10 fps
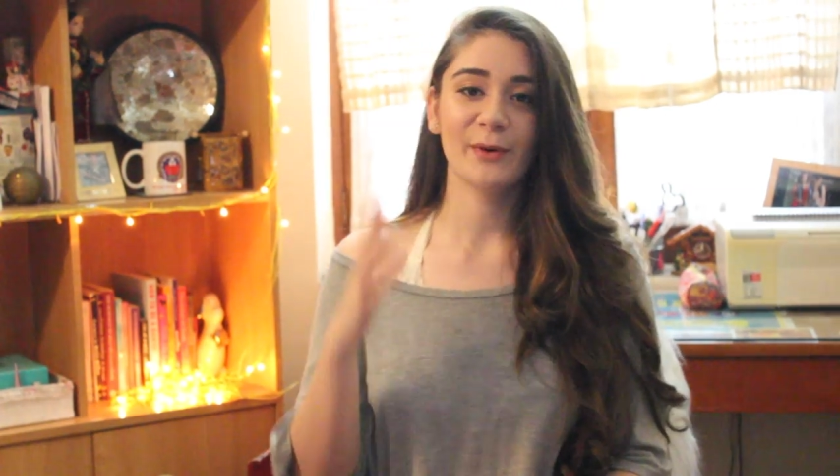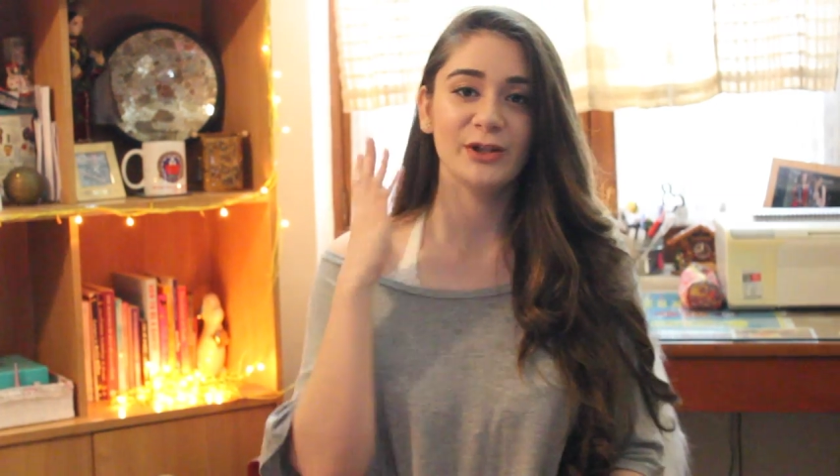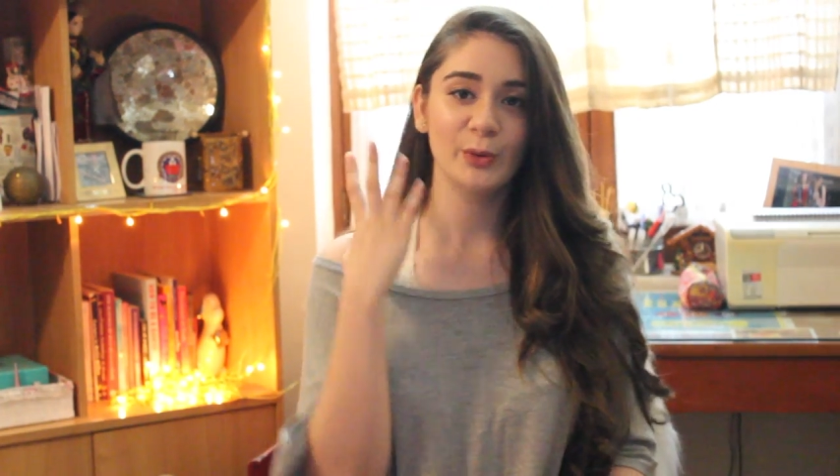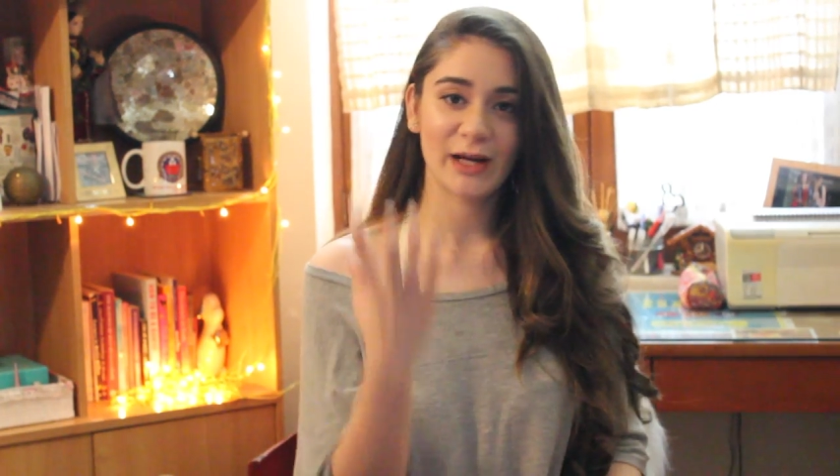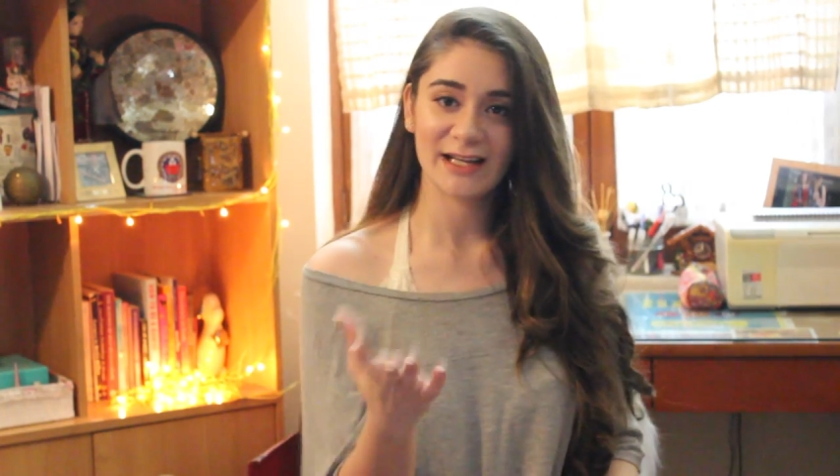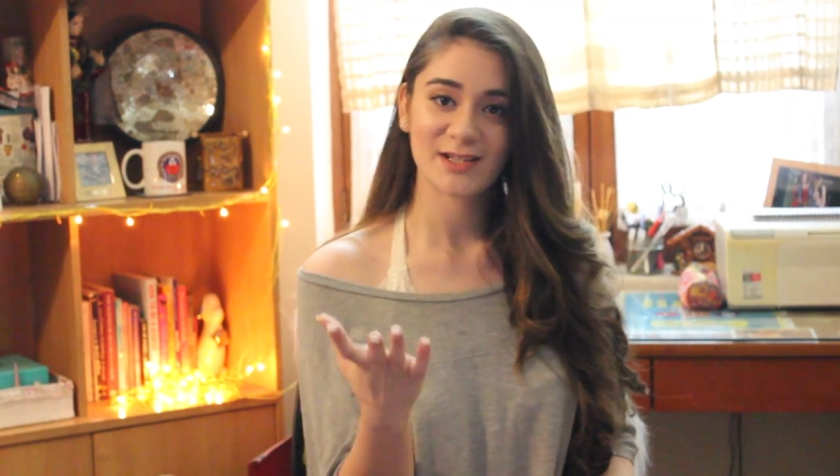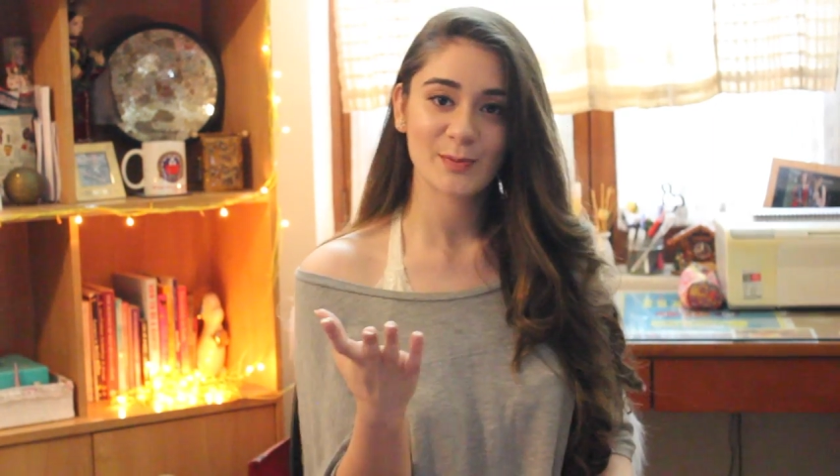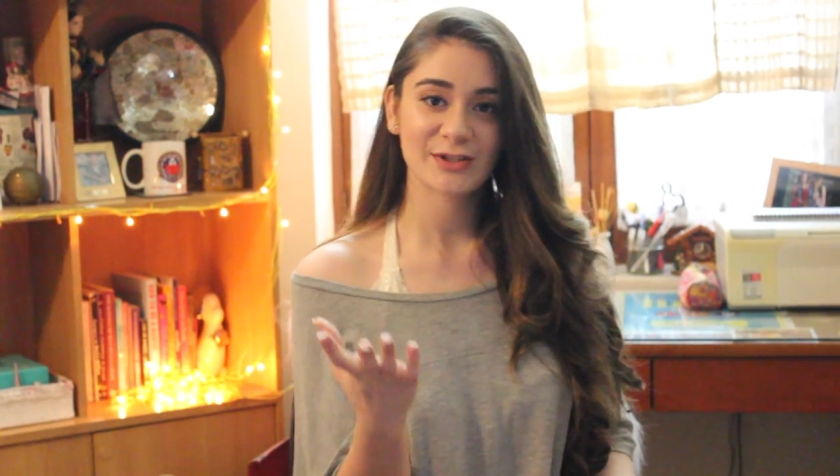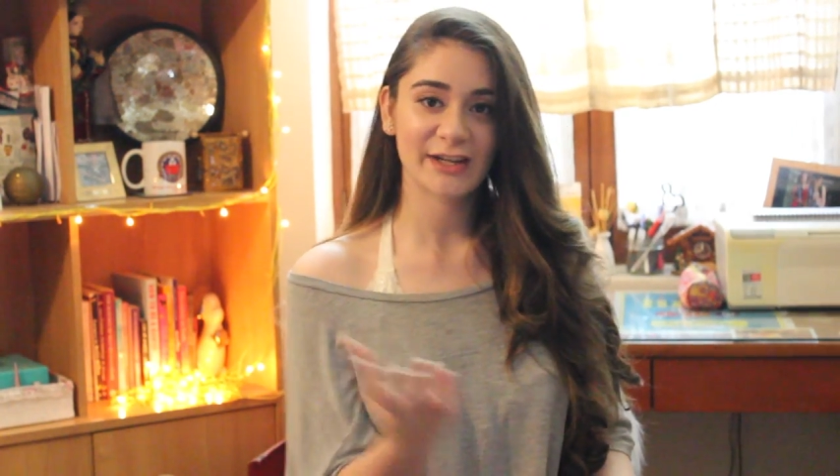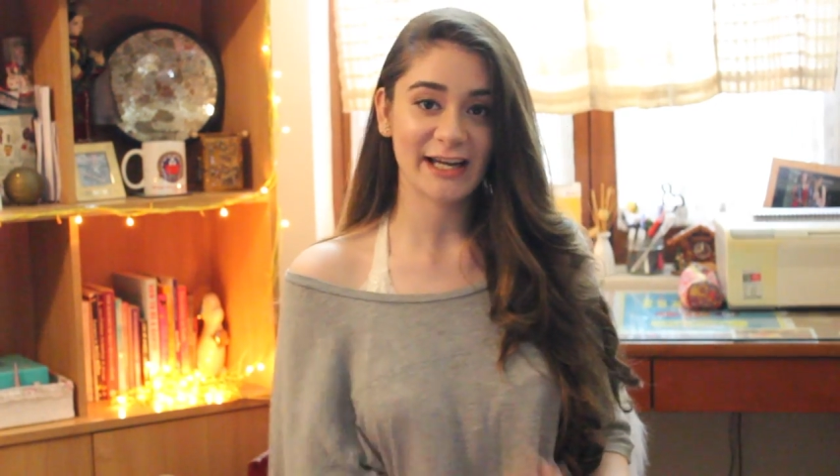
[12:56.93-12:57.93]
when you guys
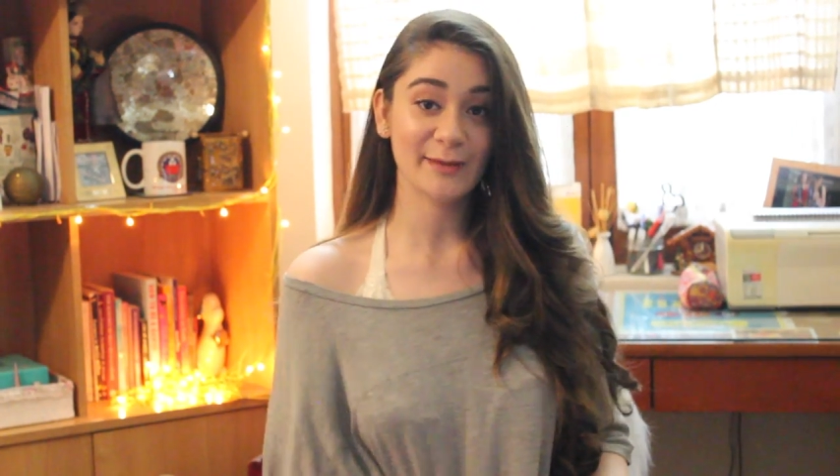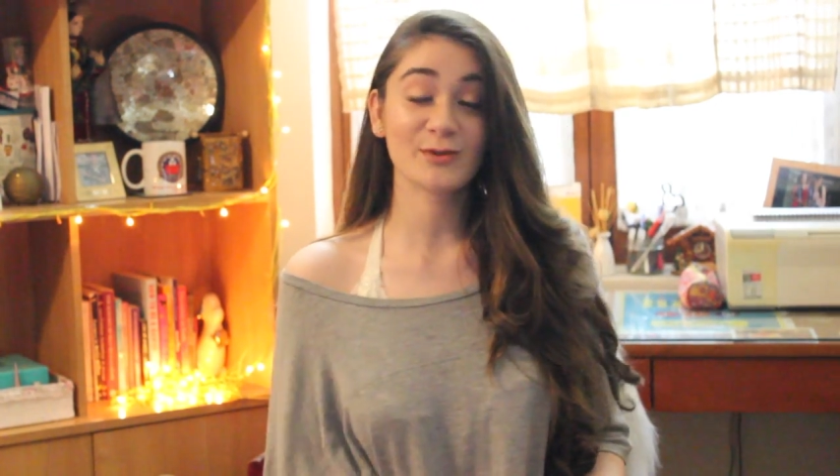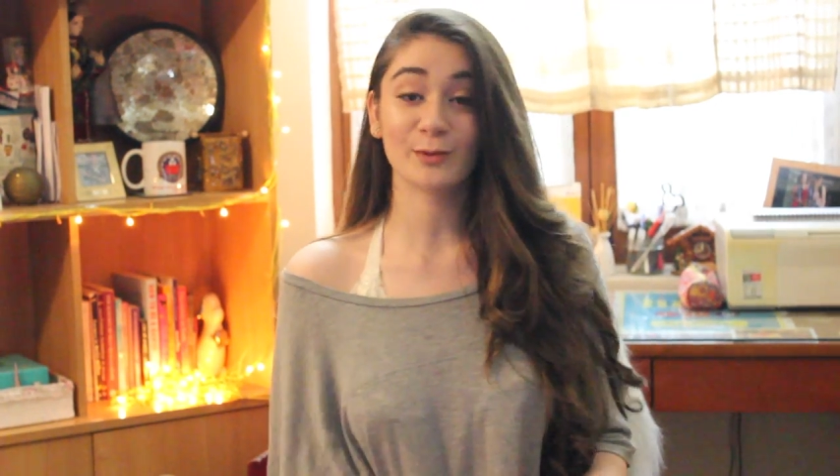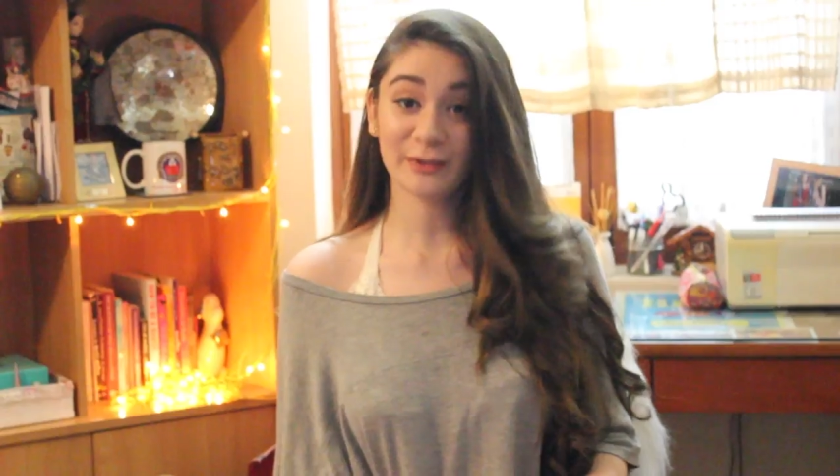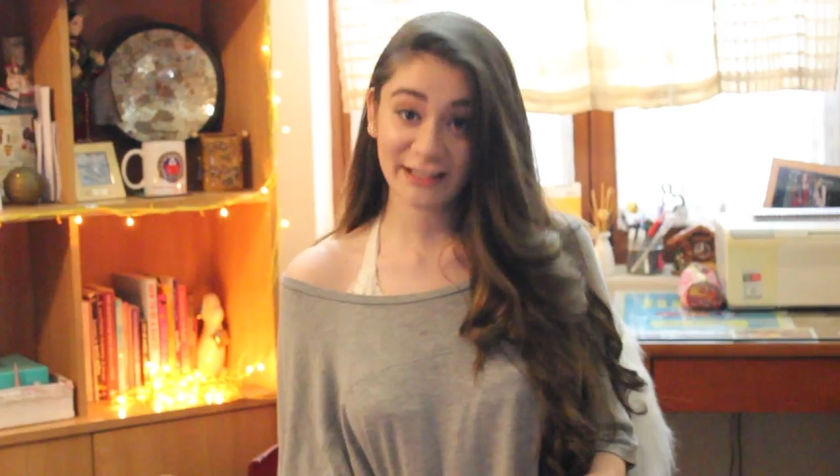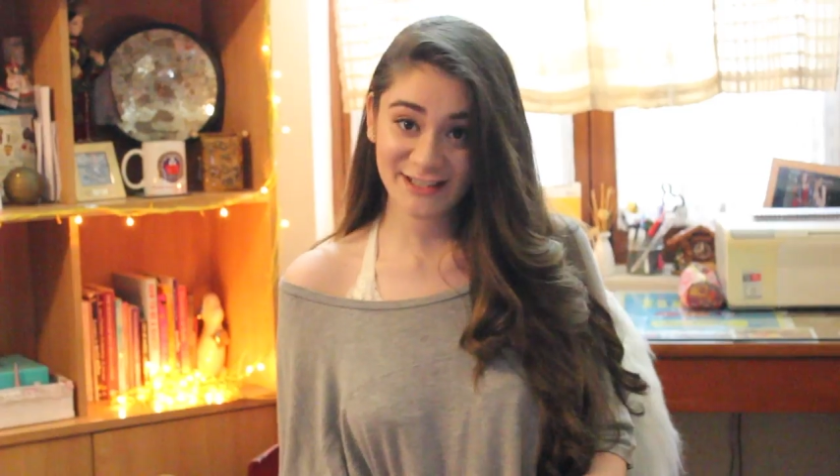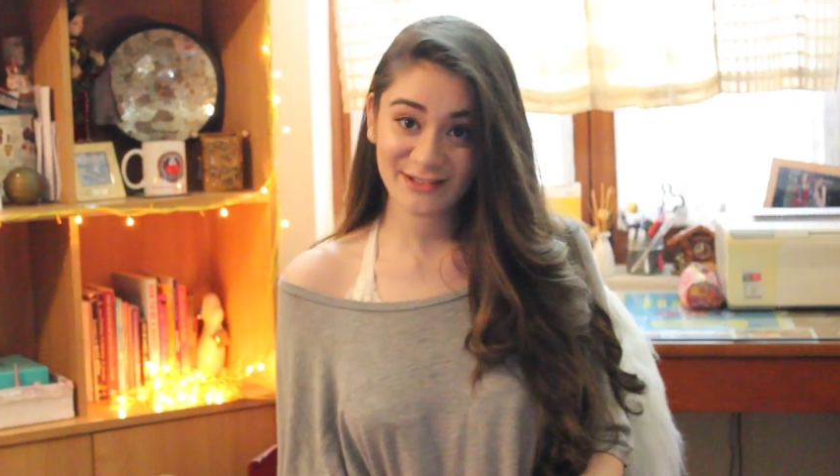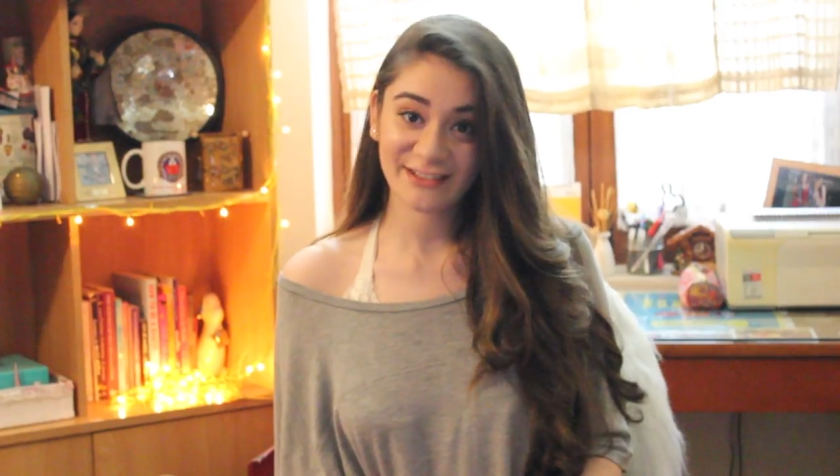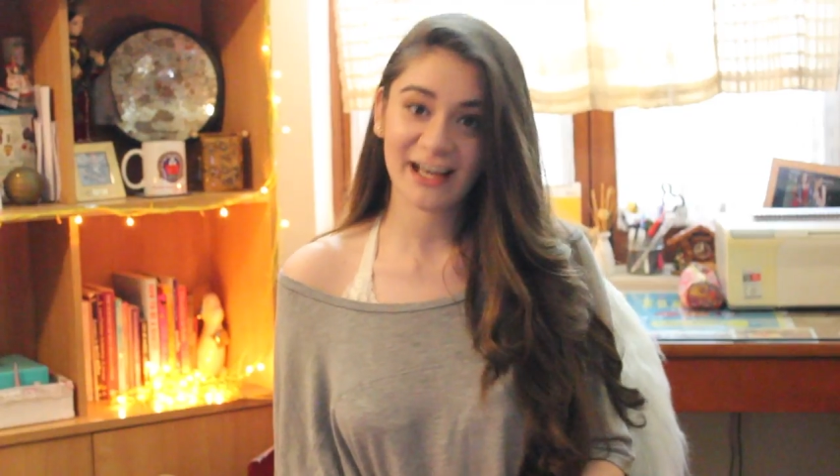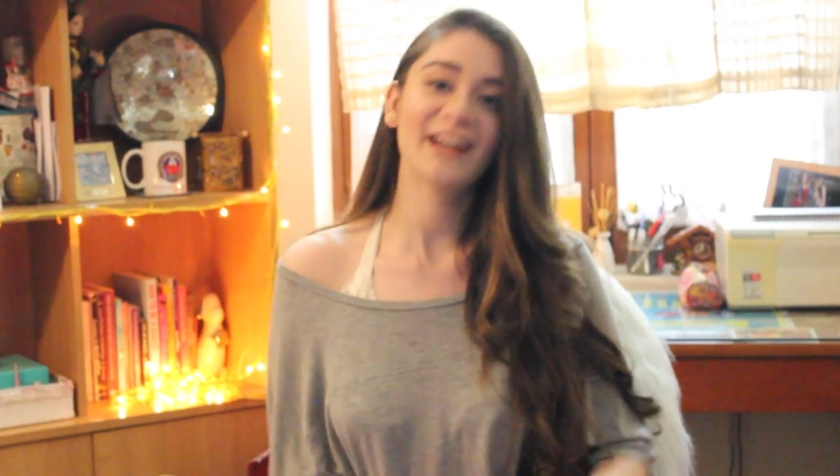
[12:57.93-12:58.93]
subscribe, so please
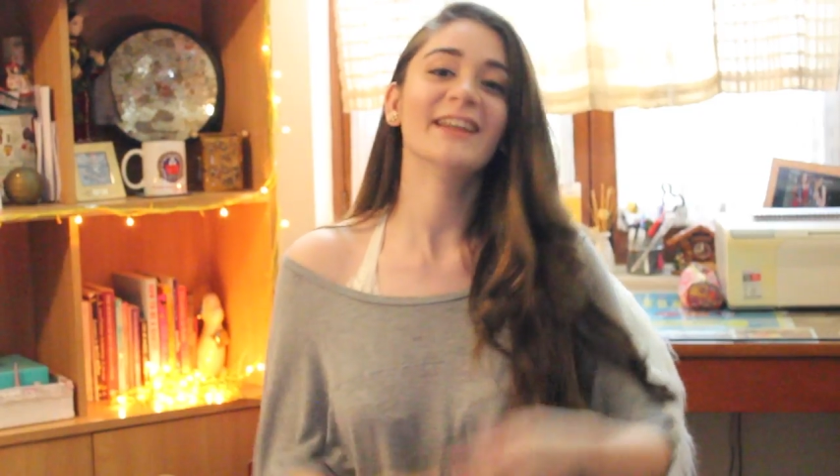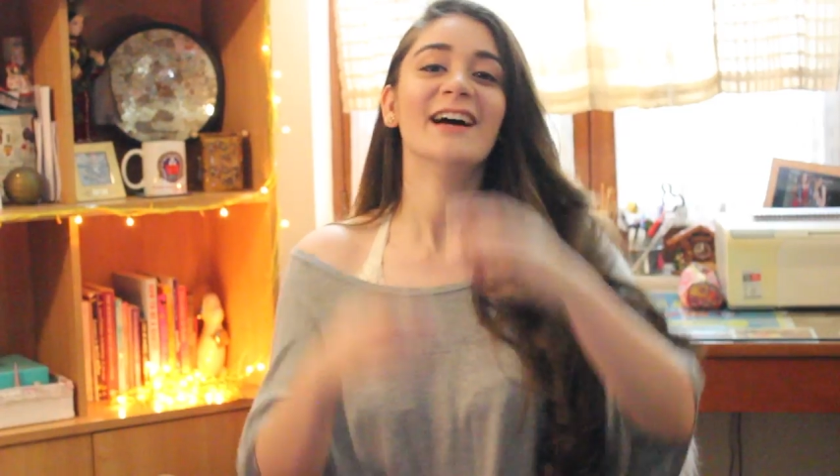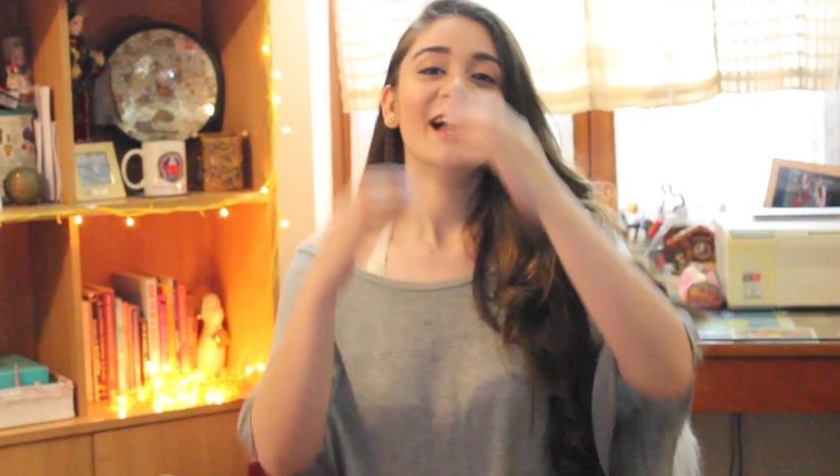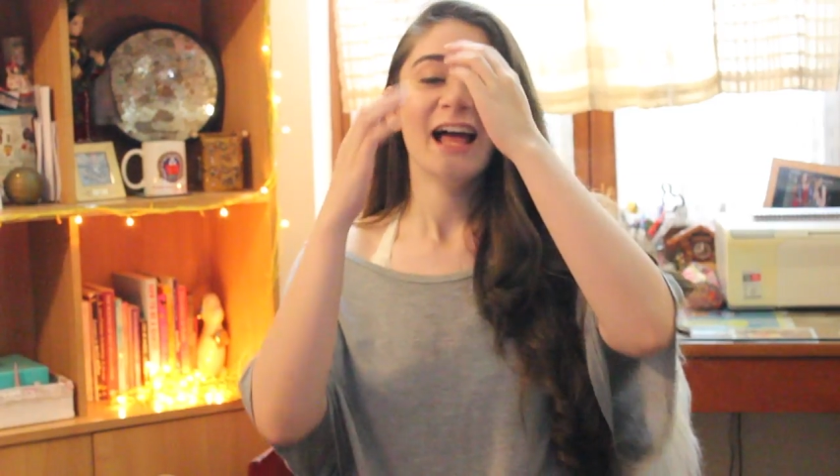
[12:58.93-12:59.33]
do that.